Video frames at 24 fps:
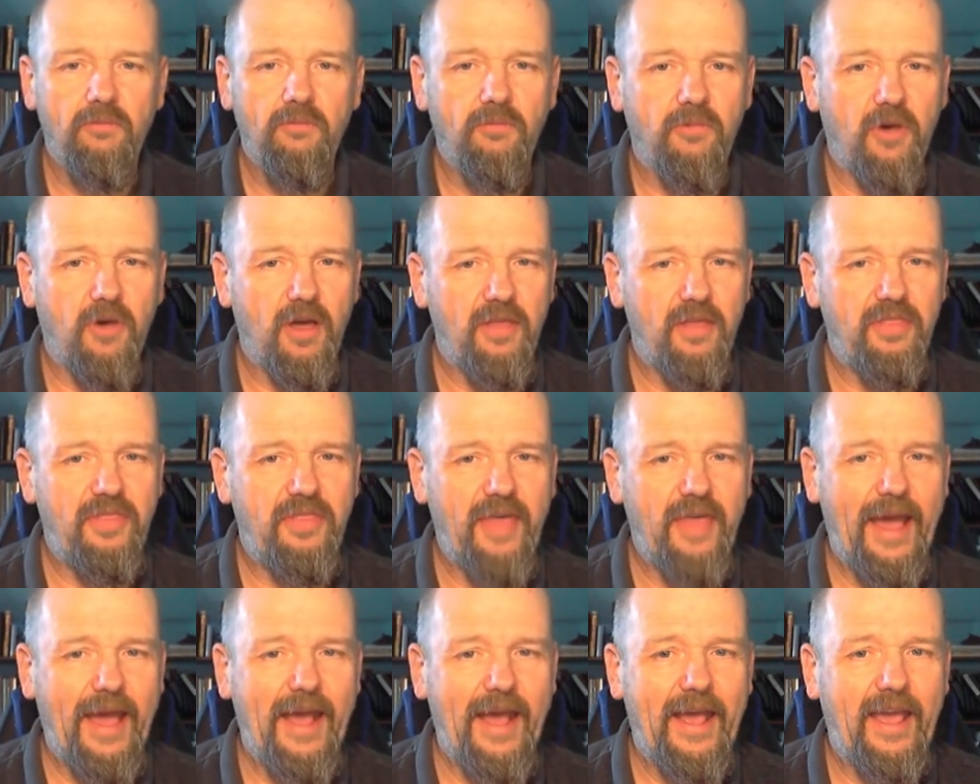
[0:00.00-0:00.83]
Well,
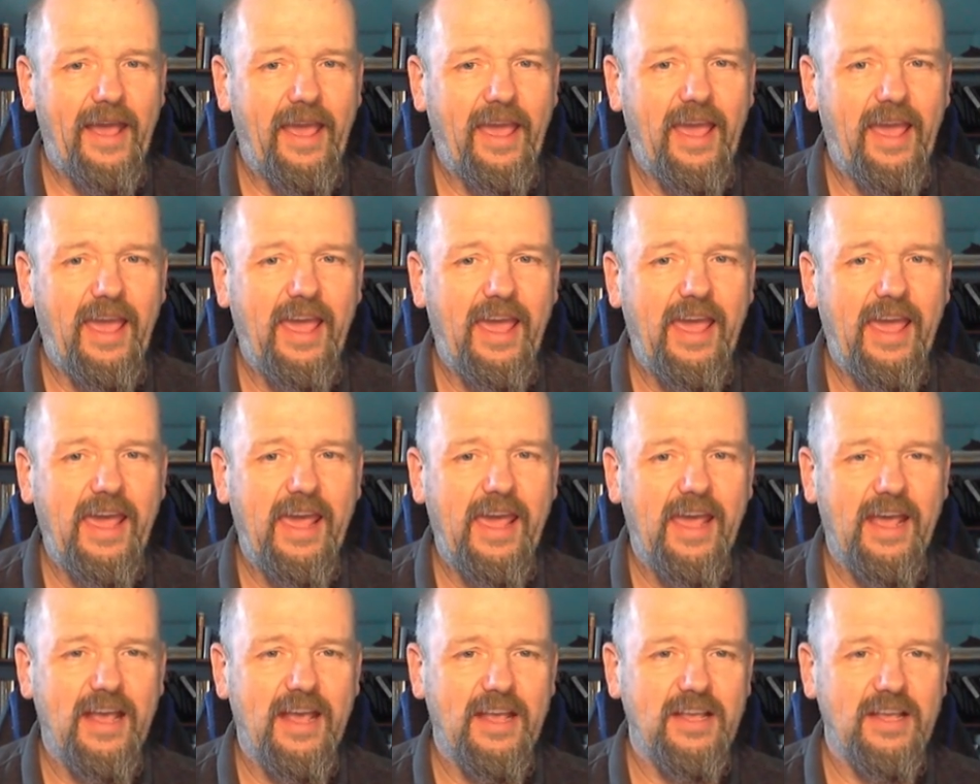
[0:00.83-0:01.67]
that
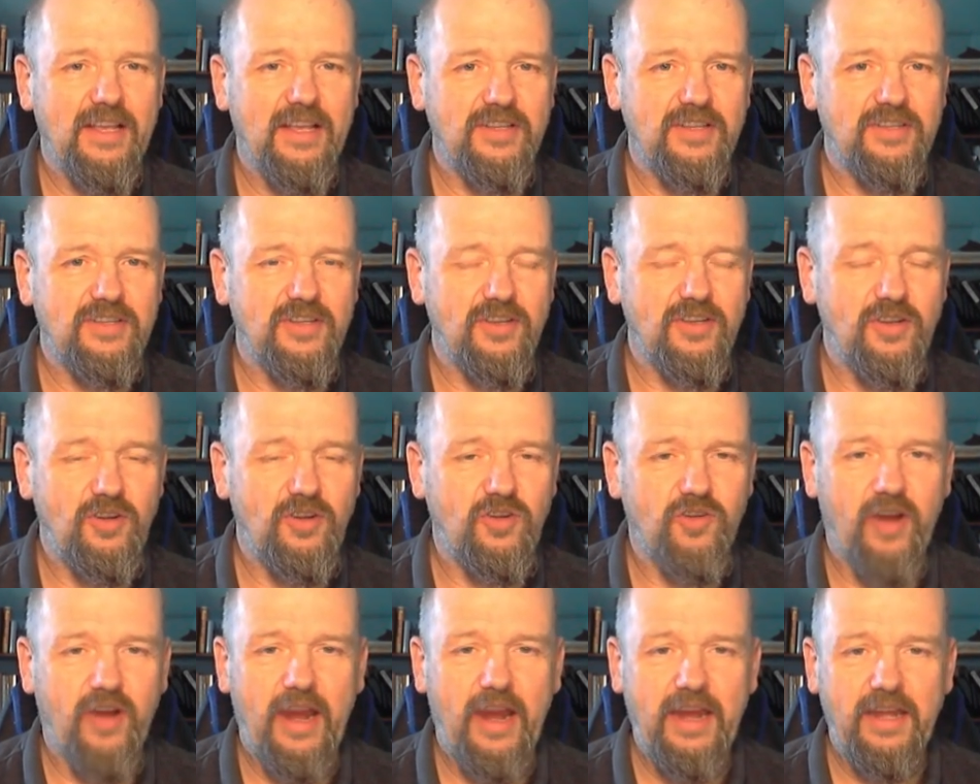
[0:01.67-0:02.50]
is
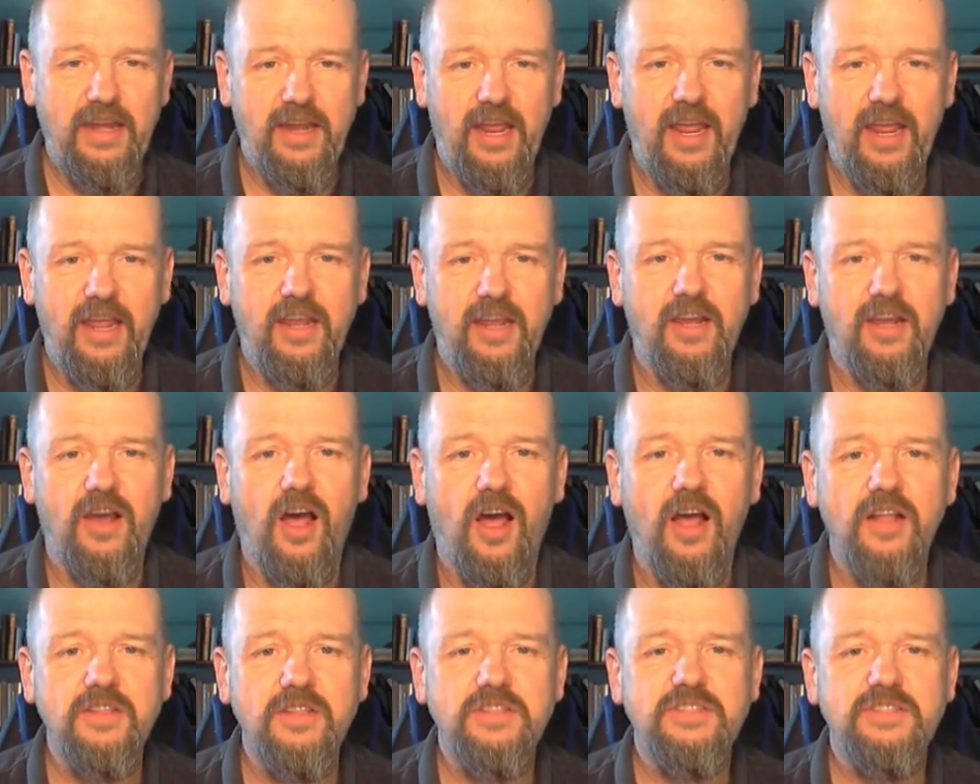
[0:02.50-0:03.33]
great in
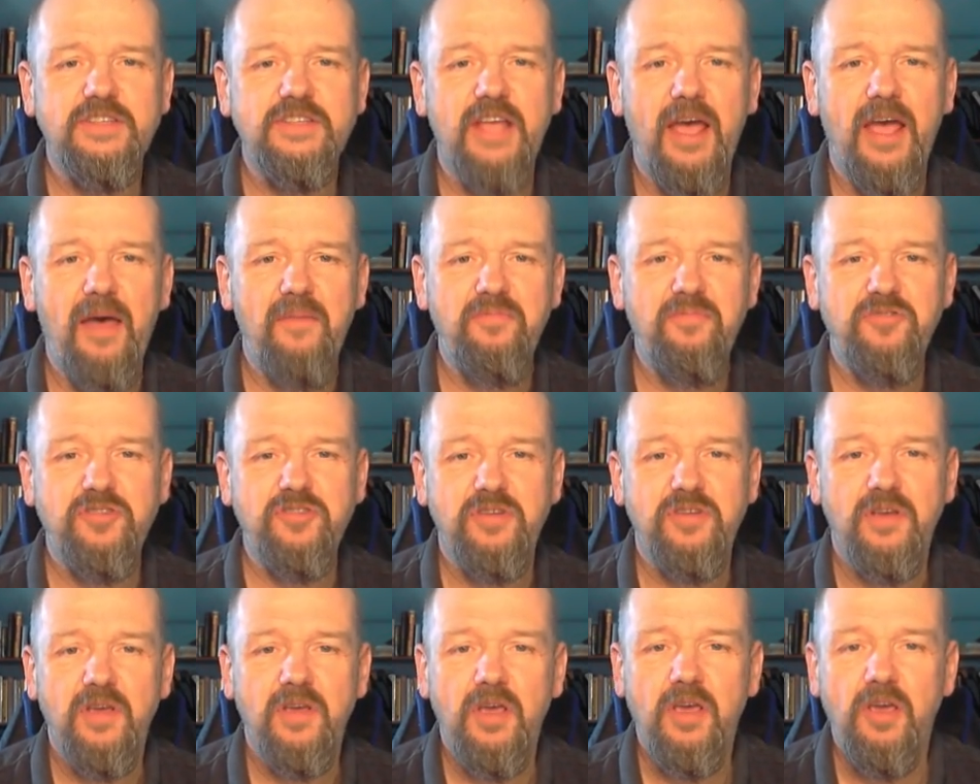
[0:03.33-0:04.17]

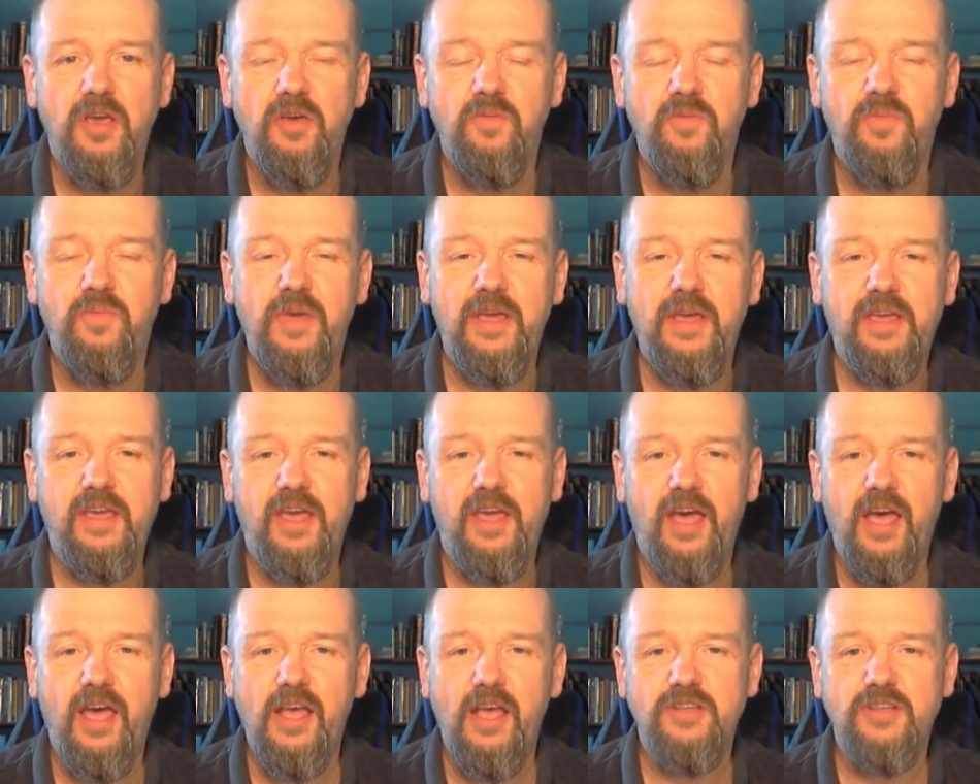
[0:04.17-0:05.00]
concept
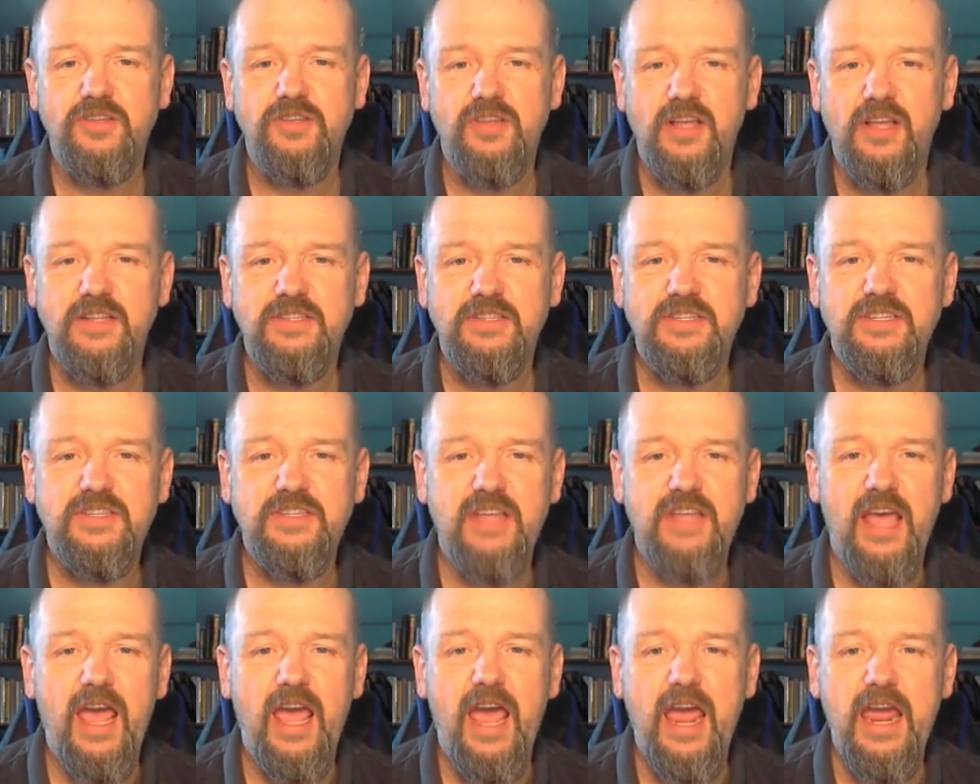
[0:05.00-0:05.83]
because let's
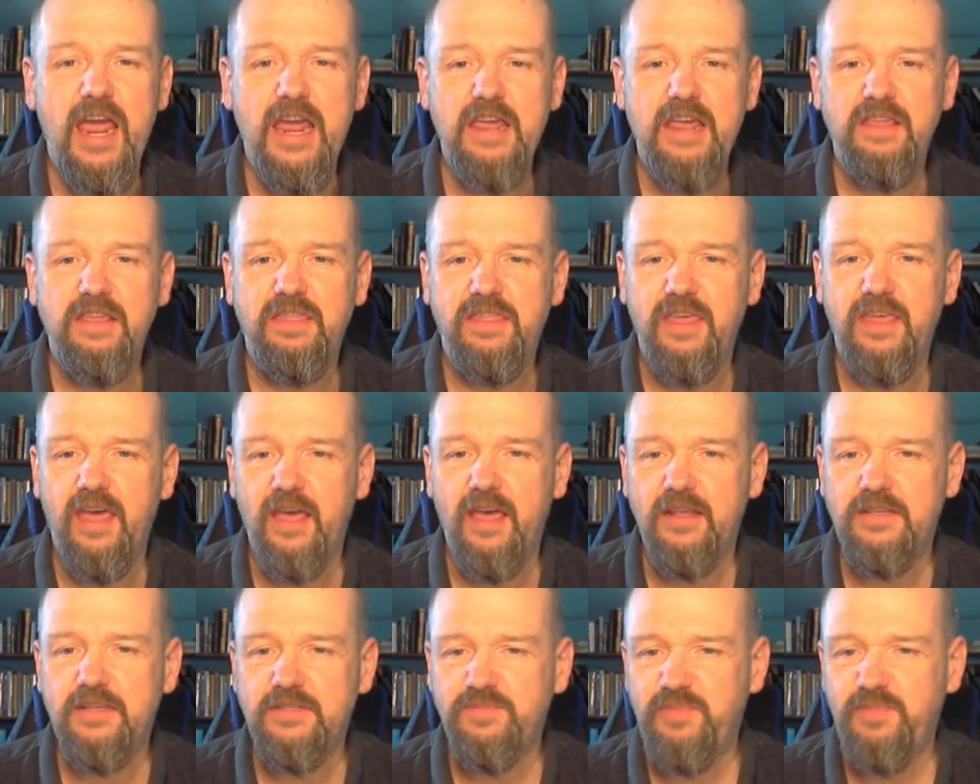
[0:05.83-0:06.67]
say
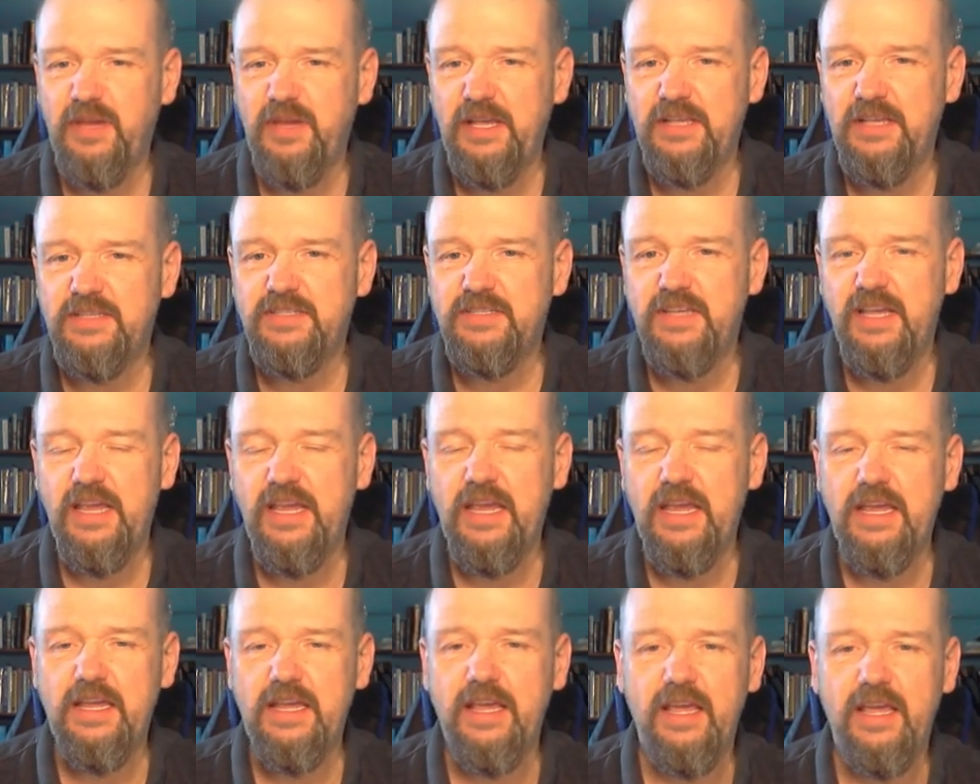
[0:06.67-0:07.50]
this
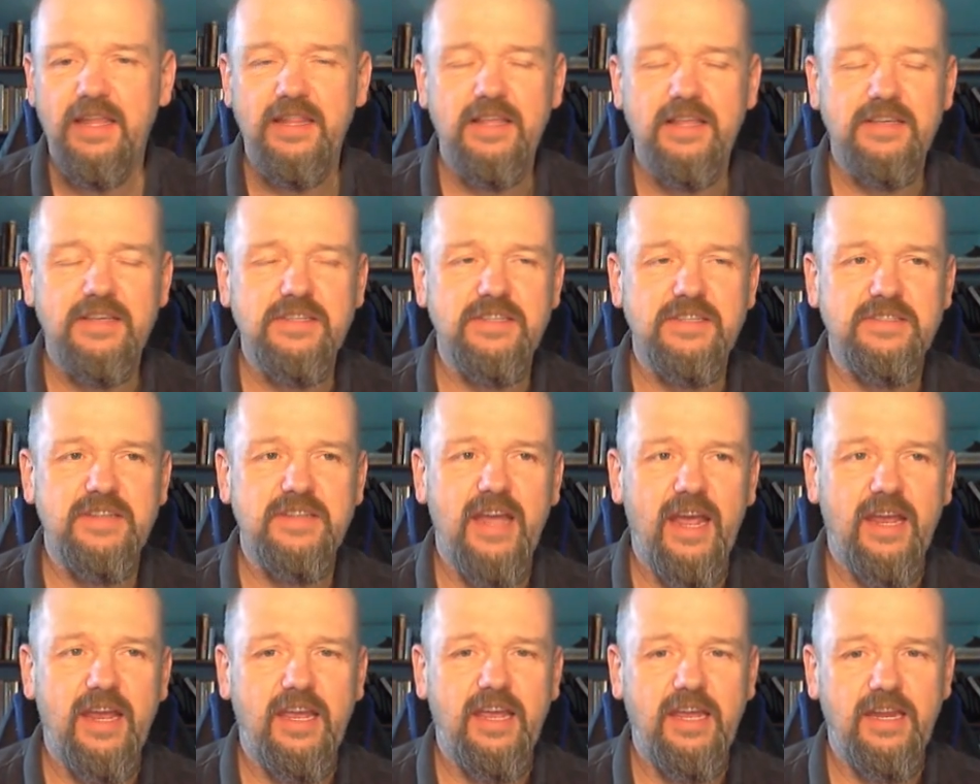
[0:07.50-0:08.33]
PC in this
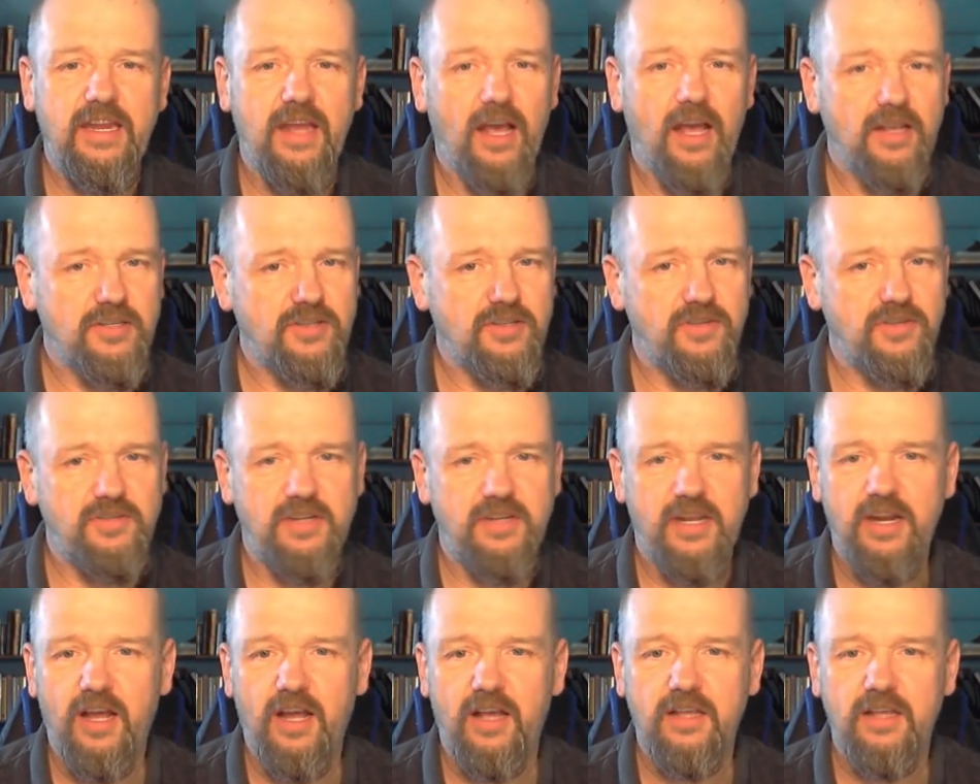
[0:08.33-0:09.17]
attack he also
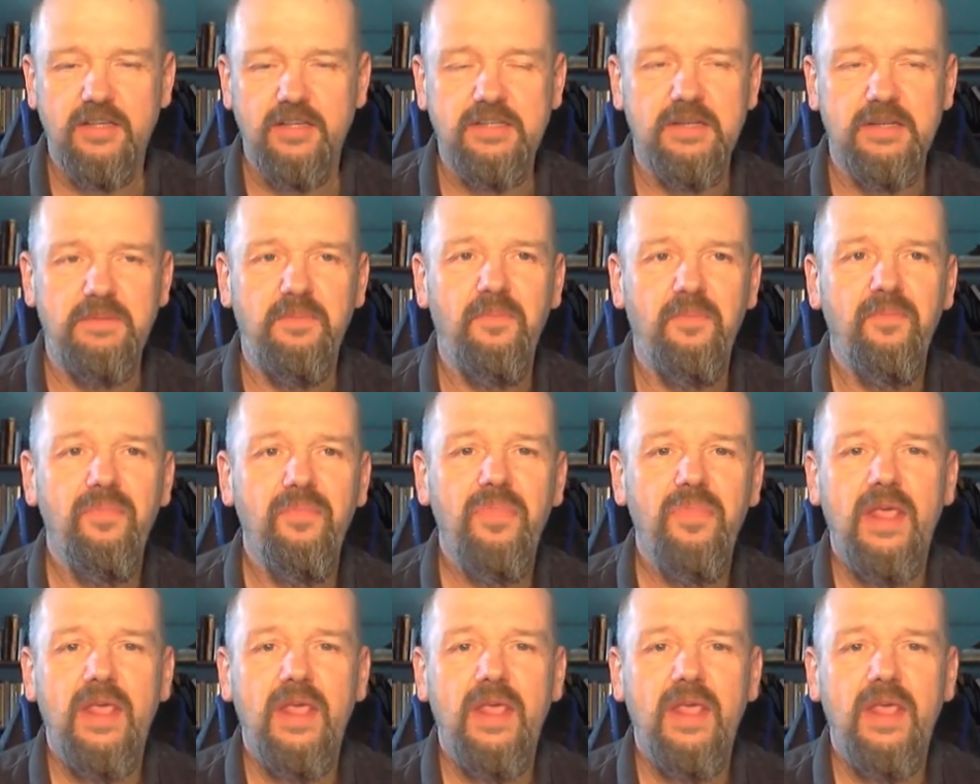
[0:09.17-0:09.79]
did awesome,